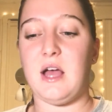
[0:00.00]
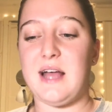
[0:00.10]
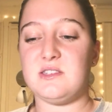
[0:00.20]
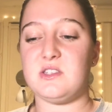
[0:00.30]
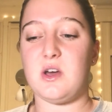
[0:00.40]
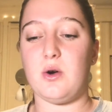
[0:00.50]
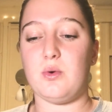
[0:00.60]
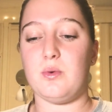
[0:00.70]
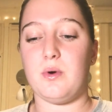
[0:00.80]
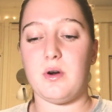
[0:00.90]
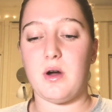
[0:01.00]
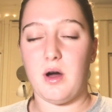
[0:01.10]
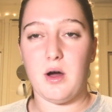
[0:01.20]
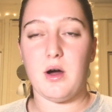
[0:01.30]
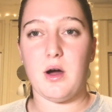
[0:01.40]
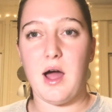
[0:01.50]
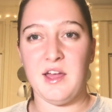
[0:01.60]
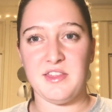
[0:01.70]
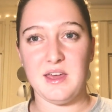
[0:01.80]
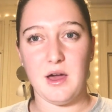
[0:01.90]
And so
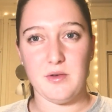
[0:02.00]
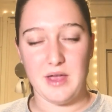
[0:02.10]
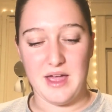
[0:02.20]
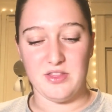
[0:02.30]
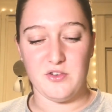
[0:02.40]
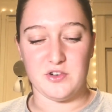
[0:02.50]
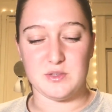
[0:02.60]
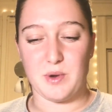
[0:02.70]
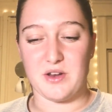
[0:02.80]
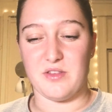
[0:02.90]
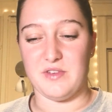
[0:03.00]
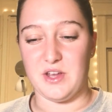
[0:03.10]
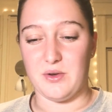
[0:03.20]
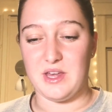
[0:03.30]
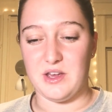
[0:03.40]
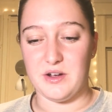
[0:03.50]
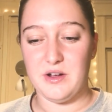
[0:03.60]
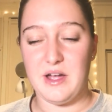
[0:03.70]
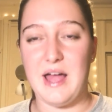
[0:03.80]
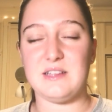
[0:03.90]
I think I will end the first part of the video
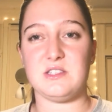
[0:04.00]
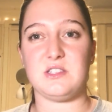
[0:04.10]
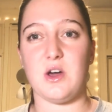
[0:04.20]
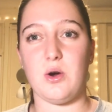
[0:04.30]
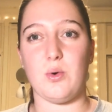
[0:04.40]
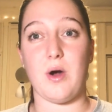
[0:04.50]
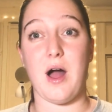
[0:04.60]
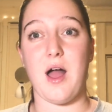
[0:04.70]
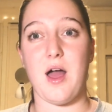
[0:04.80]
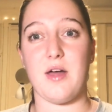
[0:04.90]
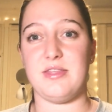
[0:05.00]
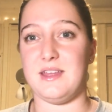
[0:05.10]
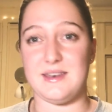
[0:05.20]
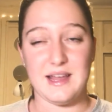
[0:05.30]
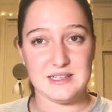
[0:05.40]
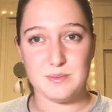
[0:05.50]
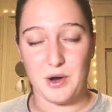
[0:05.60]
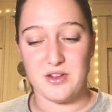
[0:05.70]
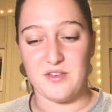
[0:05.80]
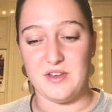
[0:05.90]
here. And so the next
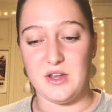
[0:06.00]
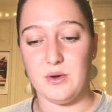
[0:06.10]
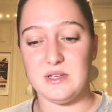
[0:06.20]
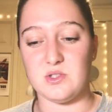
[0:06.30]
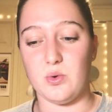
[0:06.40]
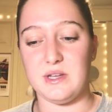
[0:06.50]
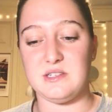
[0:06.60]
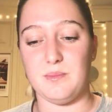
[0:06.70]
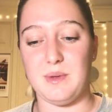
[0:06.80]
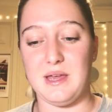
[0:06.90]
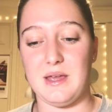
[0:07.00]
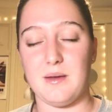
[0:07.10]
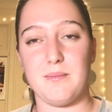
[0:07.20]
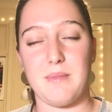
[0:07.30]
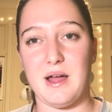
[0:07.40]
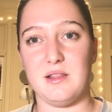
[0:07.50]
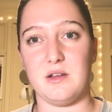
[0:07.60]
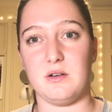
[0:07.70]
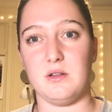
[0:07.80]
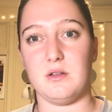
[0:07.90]
part of the video is going to be my
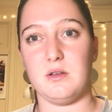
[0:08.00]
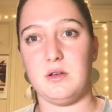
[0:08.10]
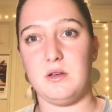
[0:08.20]
little